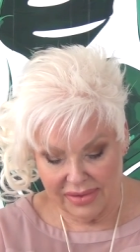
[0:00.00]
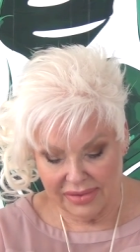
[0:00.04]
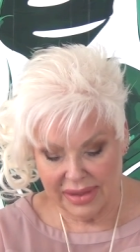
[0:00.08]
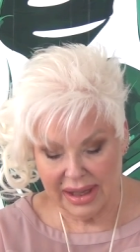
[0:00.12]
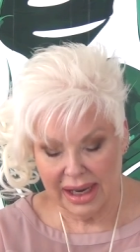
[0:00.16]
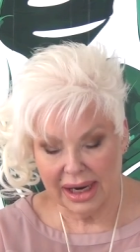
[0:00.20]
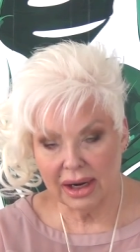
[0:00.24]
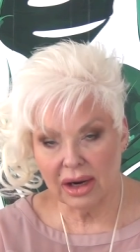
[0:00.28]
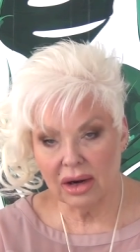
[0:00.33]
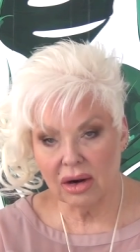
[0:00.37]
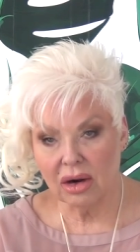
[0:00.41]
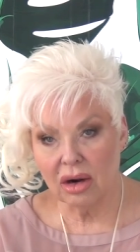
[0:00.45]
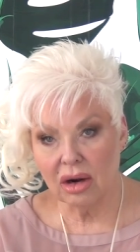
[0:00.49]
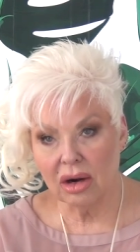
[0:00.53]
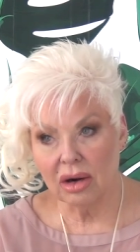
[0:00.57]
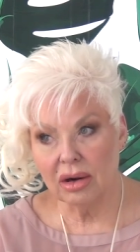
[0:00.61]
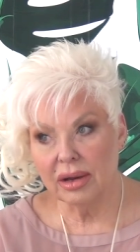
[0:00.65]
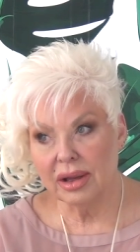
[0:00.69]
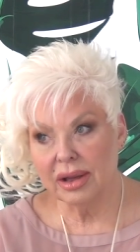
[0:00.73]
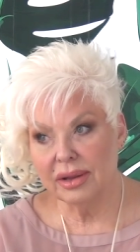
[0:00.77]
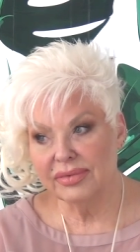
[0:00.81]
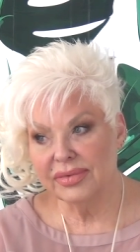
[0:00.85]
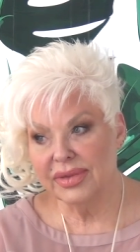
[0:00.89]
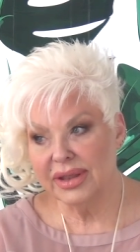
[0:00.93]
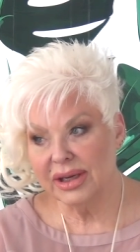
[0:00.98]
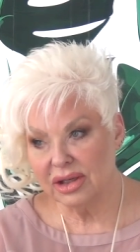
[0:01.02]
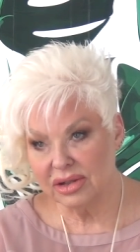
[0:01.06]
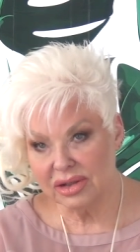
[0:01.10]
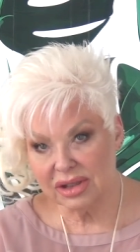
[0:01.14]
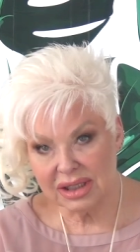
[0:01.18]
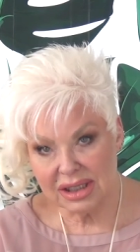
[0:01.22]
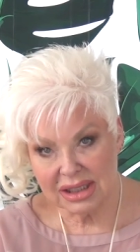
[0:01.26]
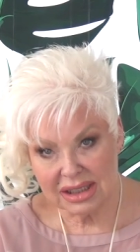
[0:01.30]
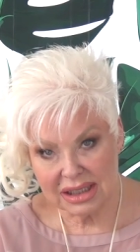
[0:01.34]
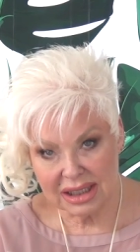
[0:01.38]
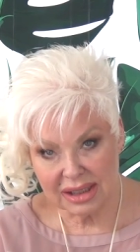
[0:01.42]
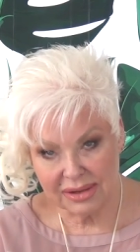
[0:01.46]
There are,
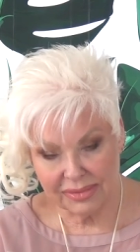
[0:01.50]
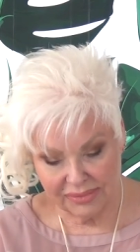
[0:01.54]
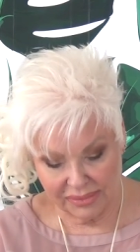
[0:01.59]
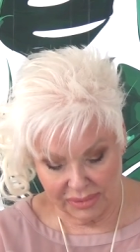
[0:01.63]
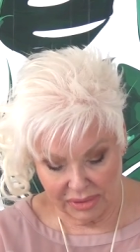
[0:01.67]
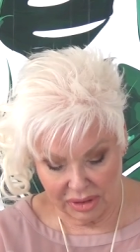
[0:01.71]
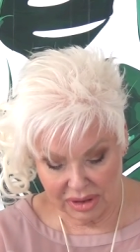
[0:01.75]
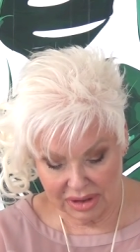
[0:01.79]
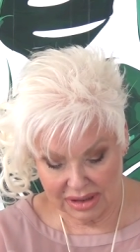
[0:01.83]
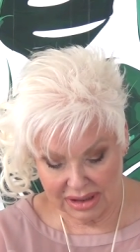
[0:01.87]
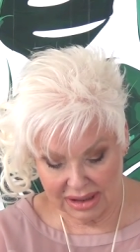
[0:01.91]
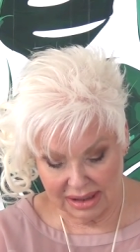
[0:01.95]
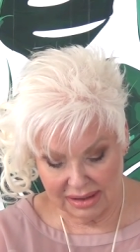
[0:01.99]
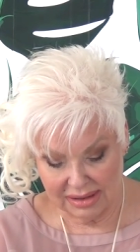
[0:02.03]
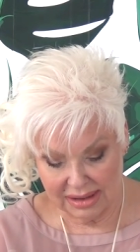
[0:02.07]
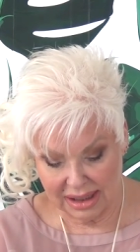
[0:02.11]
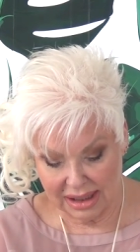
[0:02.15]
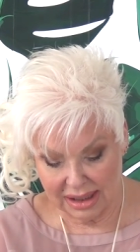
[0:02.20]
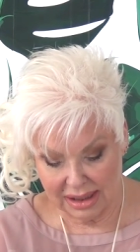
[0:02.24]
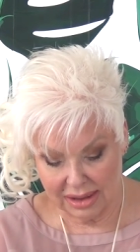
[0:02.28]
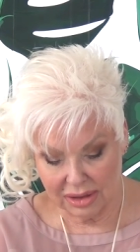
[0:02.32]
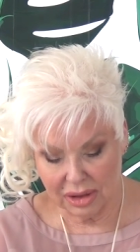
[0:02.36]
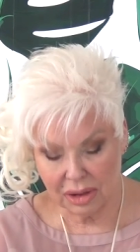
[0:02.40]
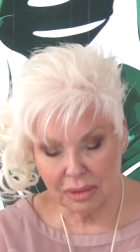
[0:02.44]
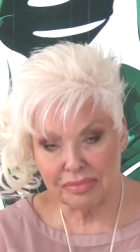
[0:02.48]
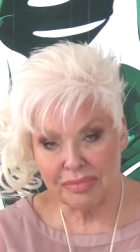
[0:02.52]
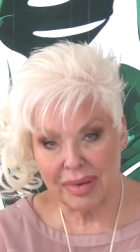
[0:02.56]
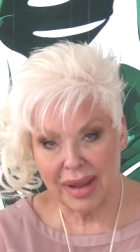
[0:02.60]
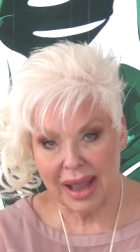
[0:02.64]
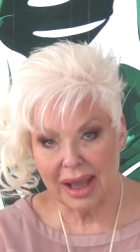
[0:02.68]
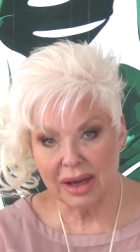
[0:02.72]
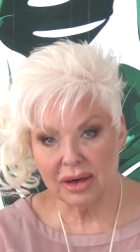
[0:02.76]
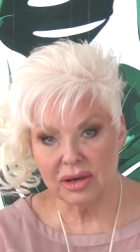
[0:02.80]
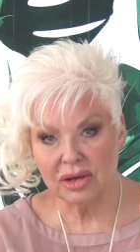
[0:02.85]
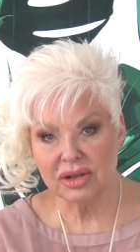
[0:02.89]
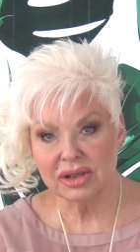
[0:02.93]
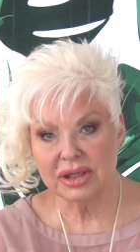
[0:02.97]
there's a difference in the other
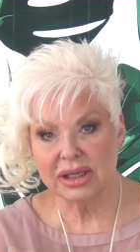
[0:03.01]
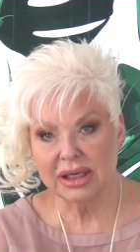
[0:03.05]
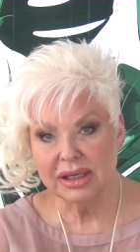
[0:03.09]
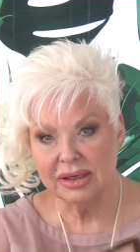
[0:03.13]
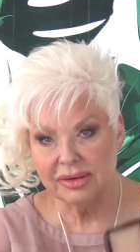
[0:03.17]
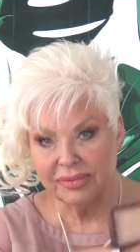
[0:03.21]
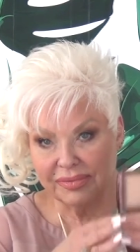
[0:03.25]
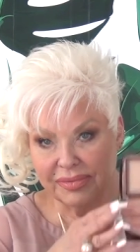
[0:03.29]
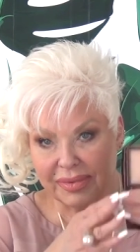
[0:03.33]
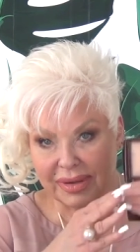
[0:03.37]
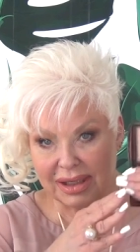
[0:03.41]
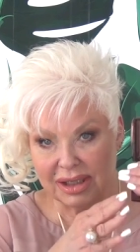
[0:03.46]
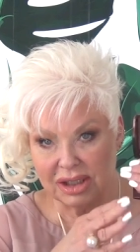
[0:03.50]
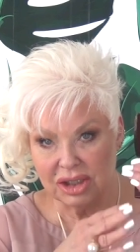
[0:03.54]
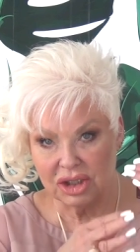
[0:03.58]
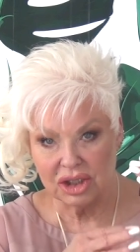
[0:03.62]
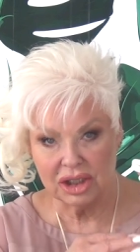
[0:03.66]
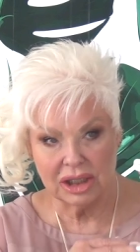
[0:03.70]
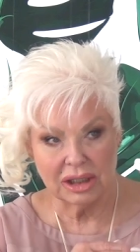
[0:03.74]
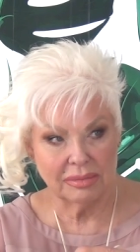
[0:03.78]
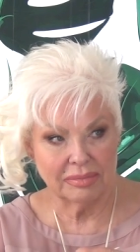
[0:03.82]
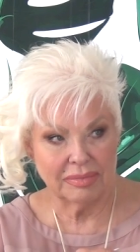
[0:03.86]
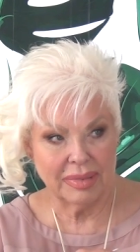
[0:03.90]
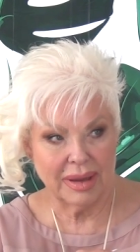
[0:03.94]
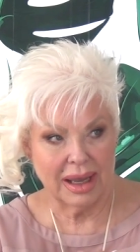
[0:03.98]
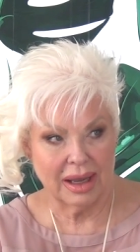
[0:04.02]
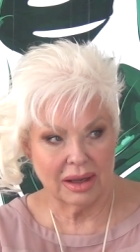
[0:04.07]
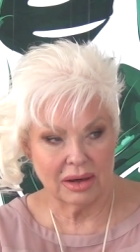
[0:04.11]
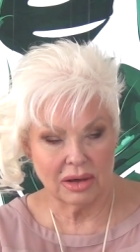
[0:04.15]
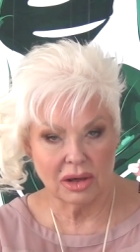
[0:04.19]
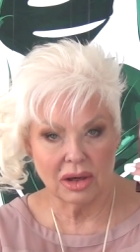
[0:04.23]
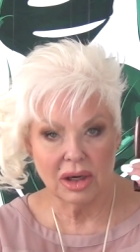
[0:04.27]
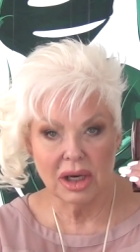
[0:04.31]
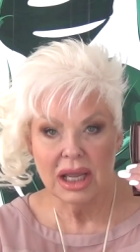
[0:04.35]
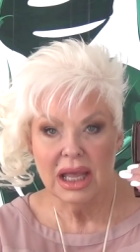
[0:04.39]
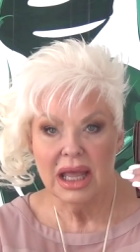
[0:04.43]
powders and a finishing powder.